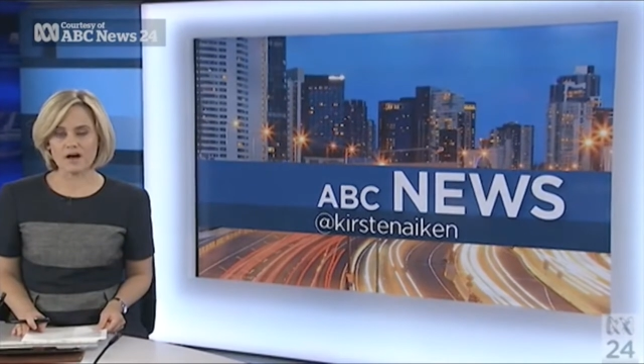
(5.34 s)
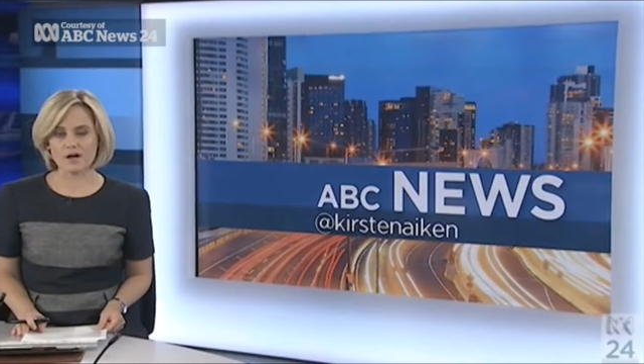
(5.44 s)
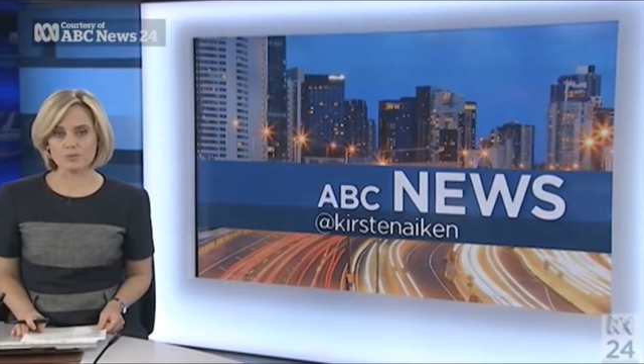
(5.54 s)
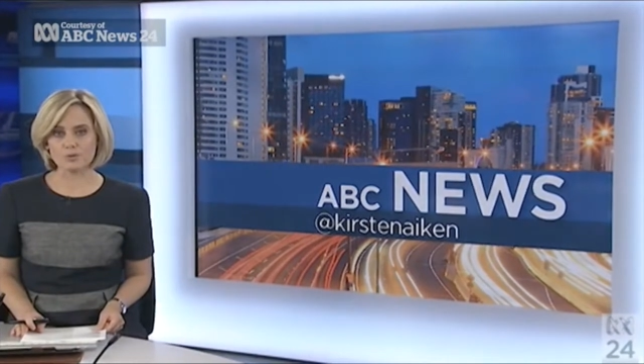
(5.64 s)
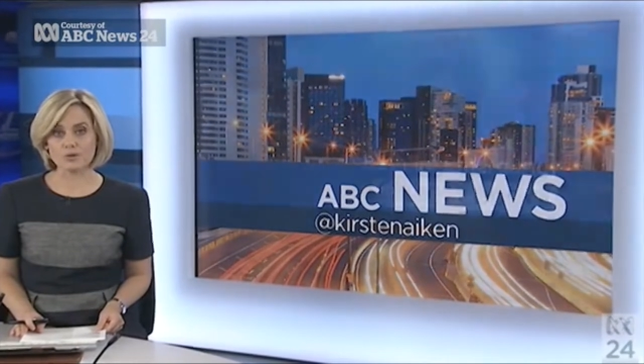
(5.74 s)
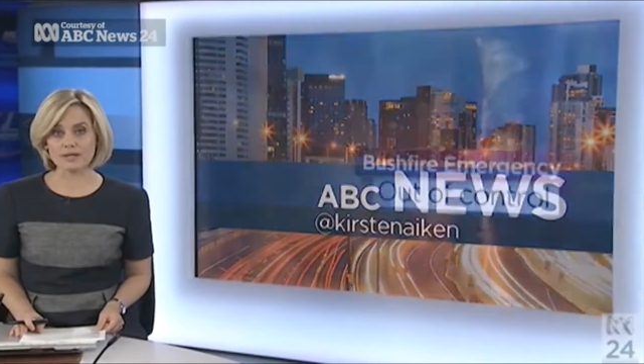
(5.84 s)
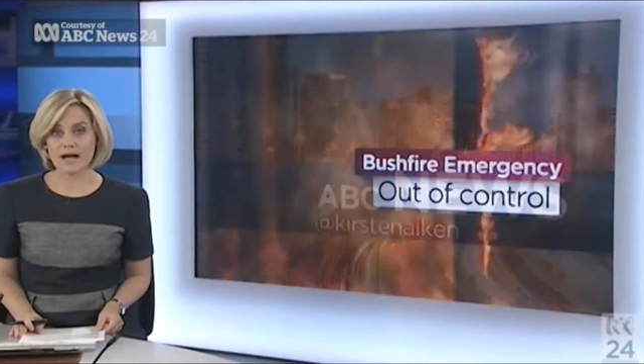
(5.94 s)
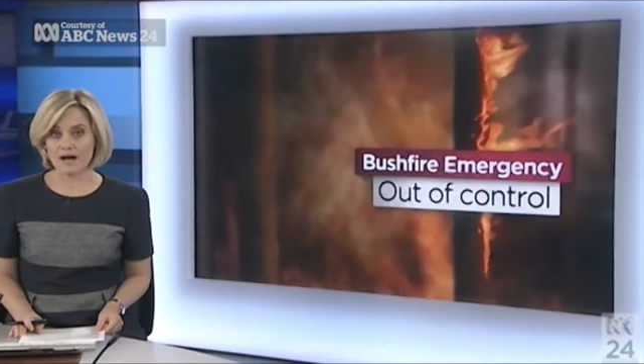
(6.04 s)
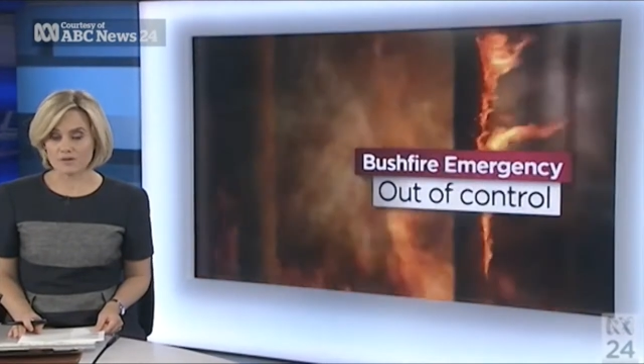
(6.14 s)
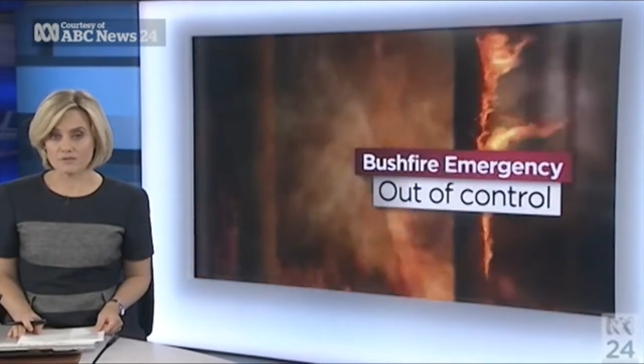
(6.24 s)
fire burning
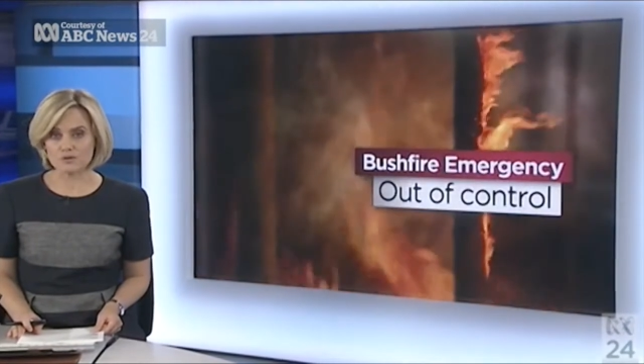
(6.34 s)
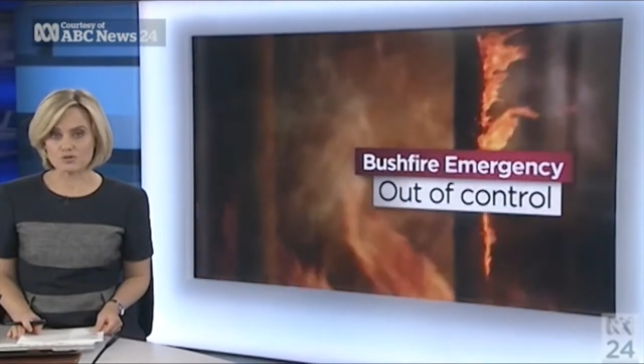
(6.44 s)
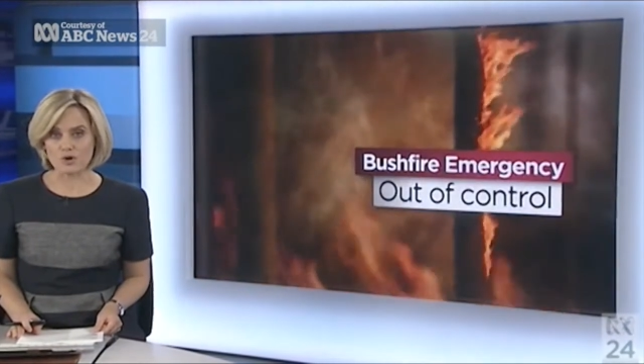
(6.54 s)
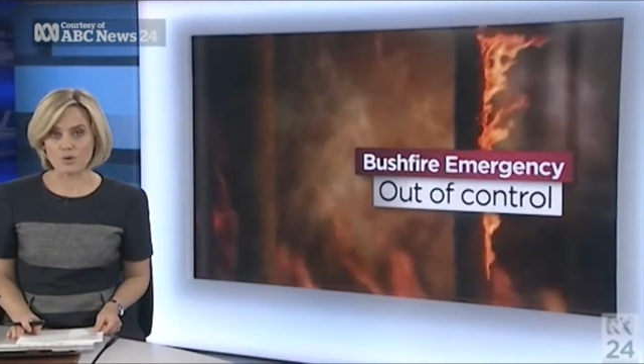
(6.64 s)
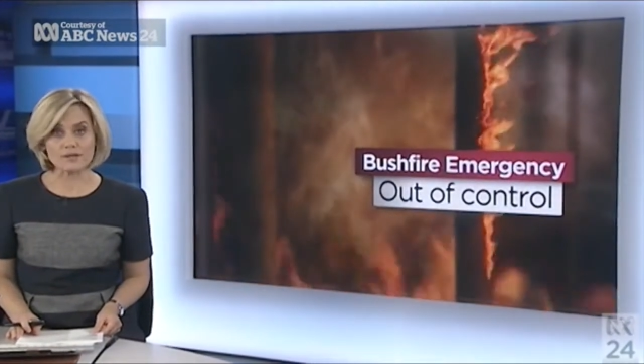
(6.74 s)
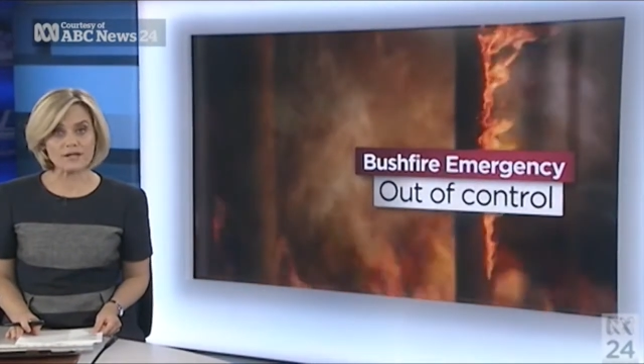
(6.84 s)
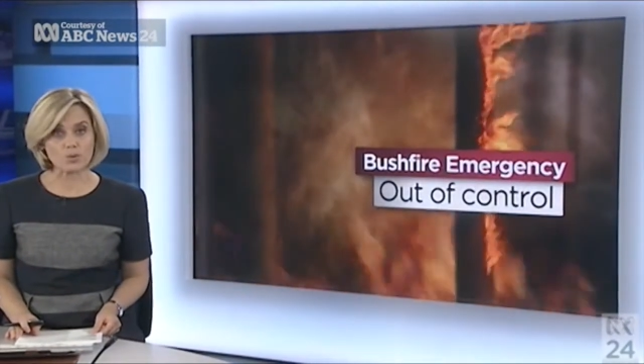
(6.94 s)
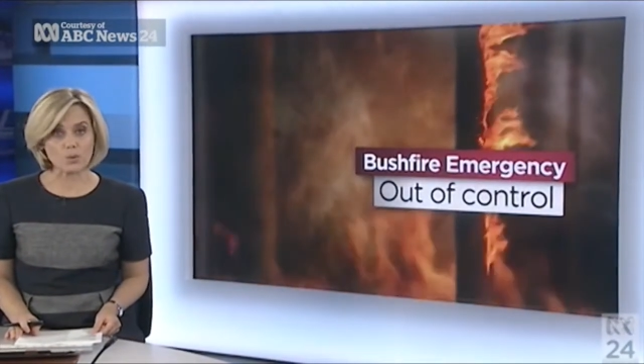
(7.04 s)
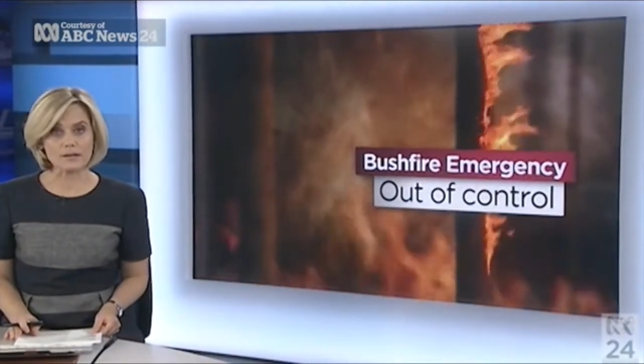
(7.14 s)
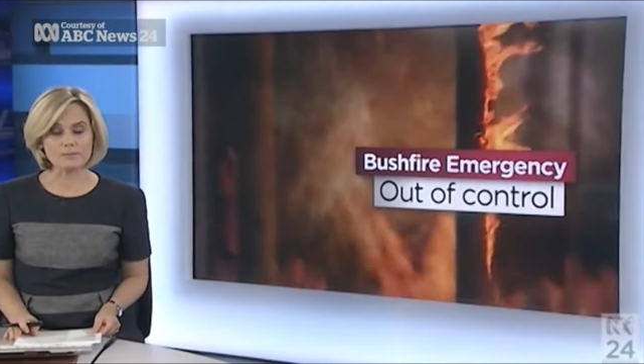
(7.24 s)
out of control near
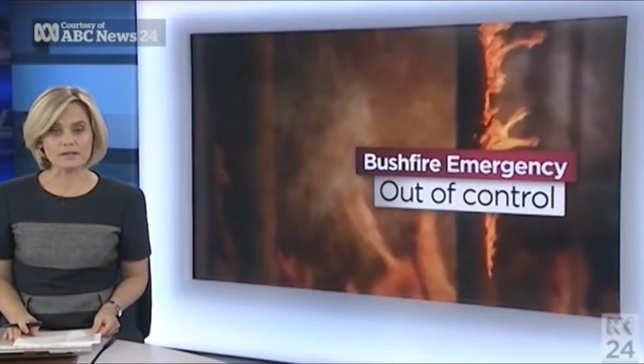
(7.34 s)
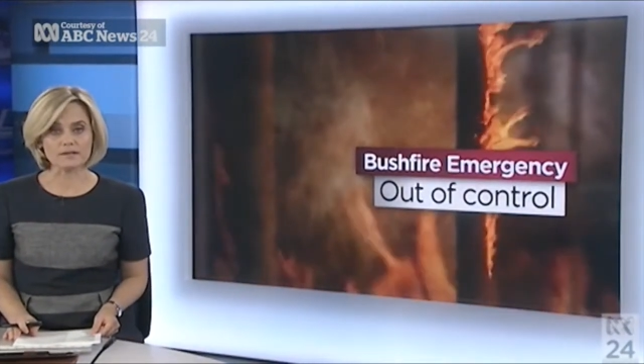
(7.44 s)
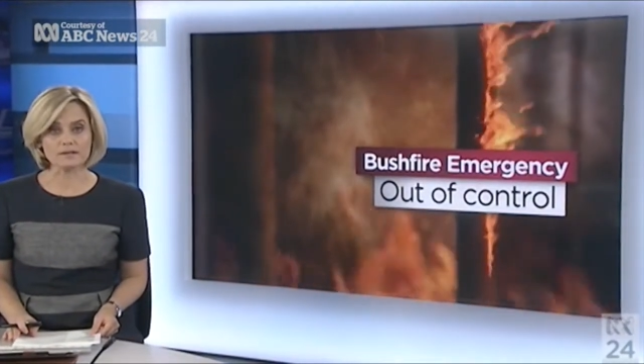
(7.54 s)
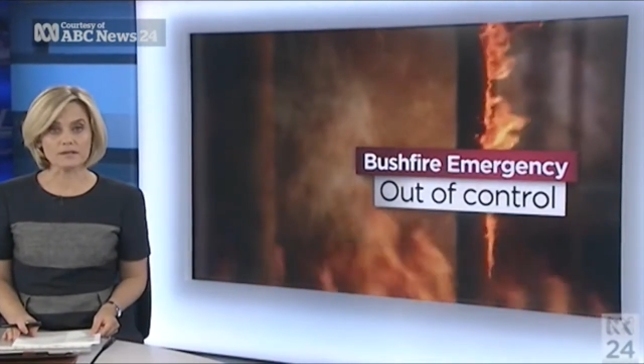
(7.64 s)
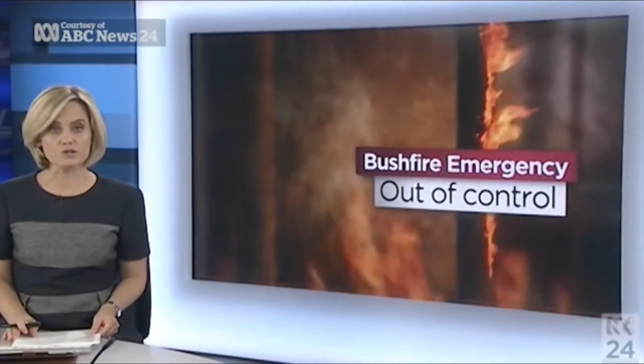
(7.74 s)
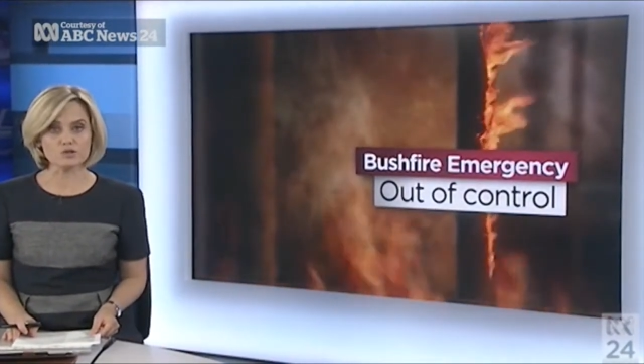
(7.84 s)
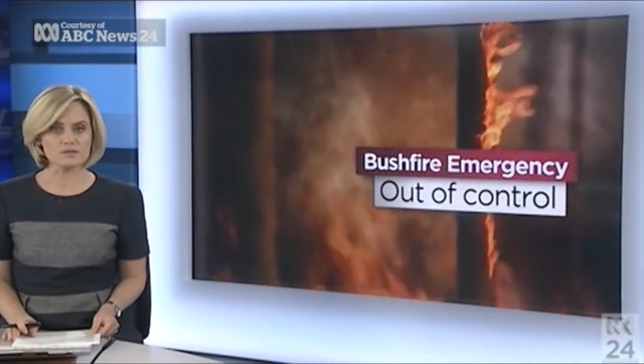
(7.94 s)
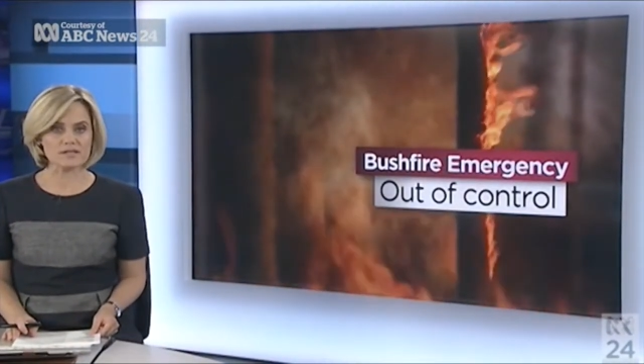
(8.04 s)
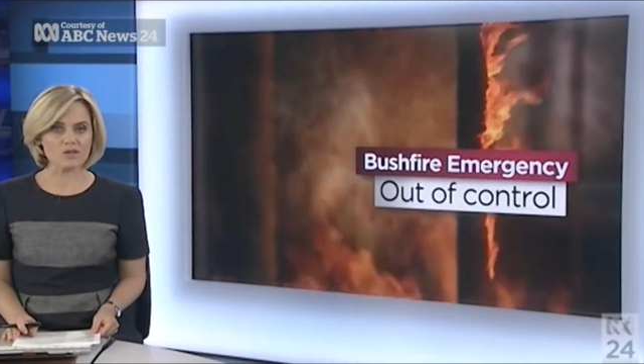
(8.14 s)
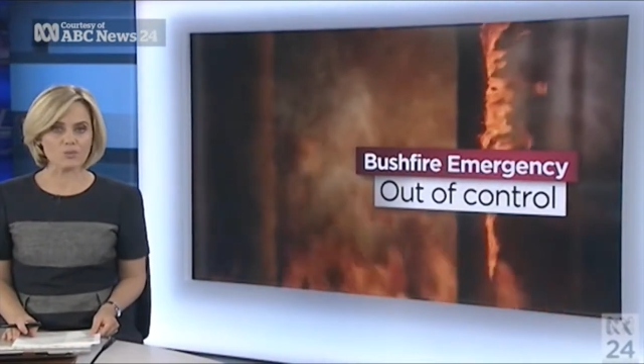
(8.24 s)
Queanbeyan in New
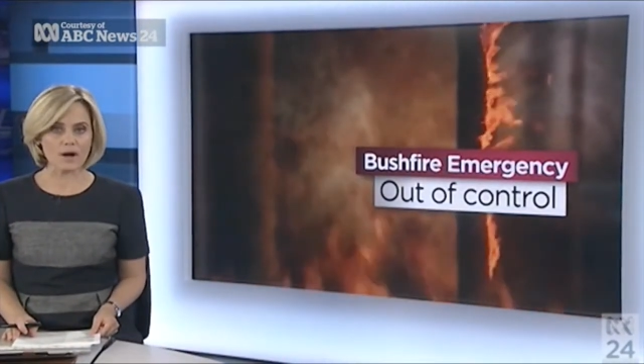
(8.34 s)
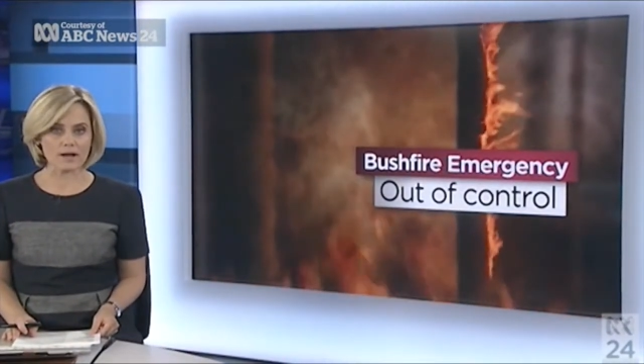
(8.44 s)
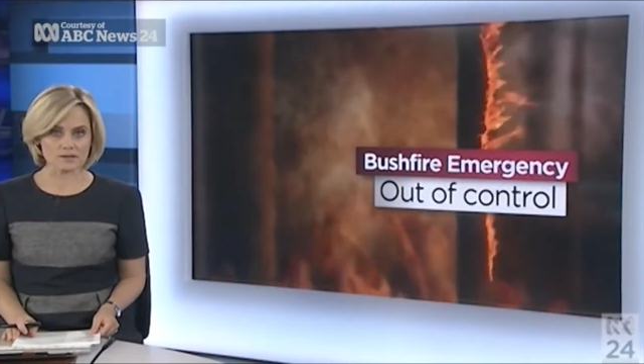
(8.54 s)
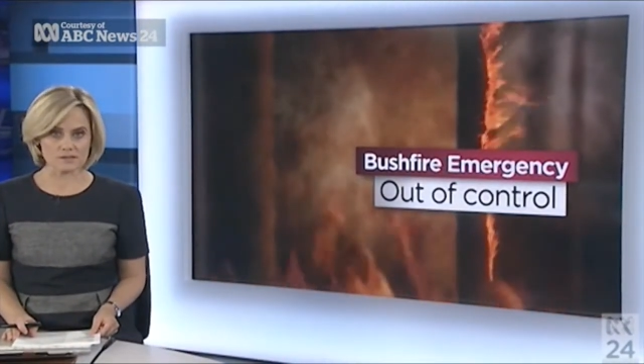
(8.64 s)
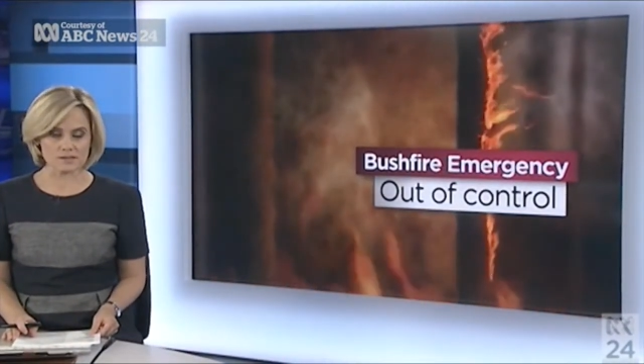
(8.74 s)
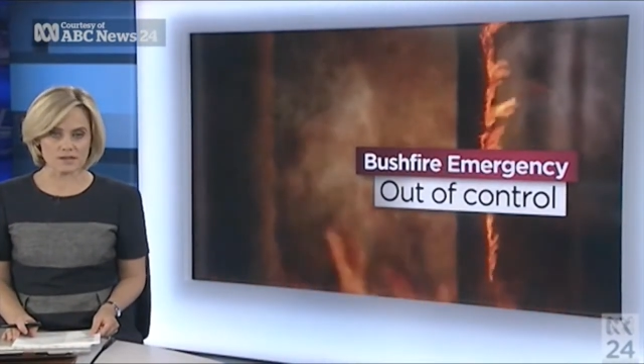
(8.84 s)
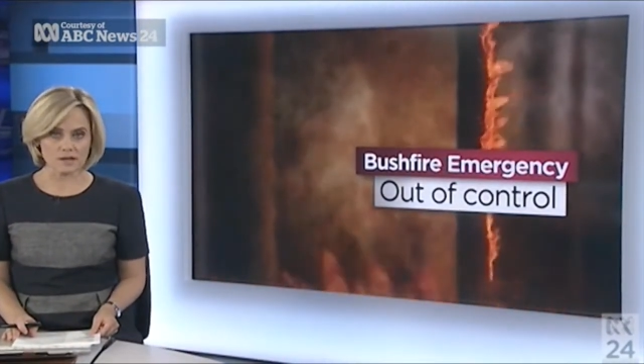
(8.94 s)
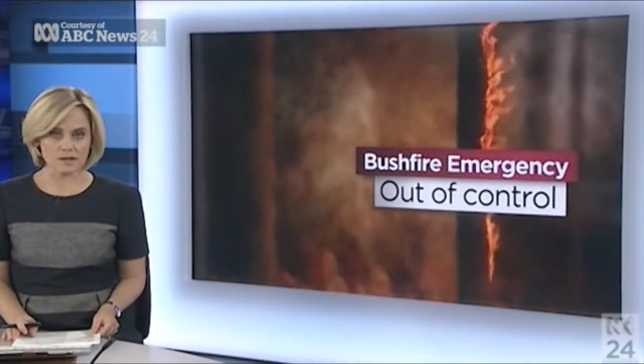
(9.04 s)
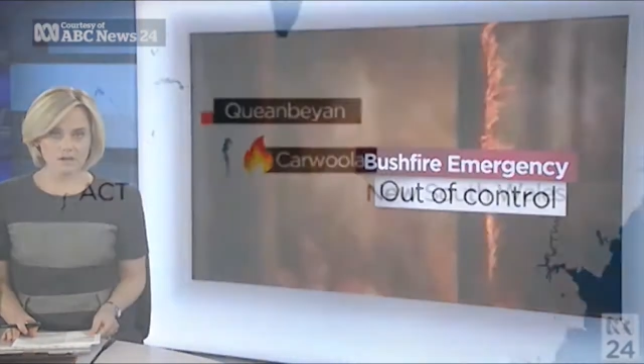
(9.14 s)
South Wales.